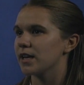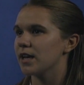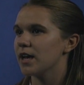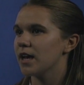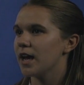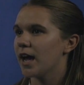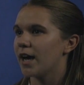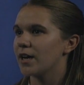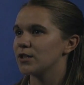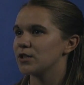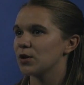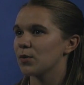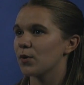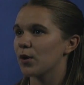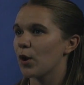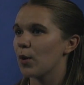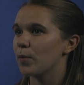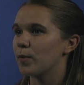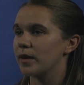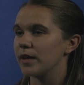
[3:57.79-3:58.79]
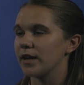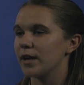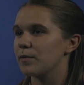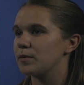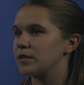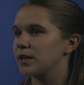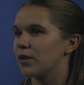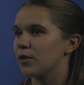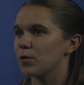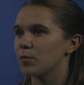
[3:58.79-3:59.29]
And so we're opening it
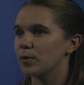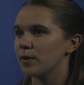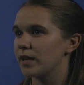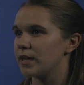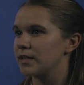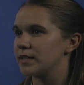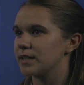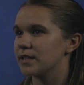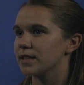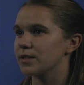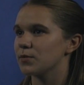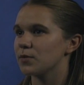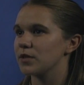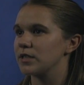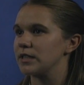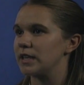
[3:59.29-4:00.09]
up to other places. We're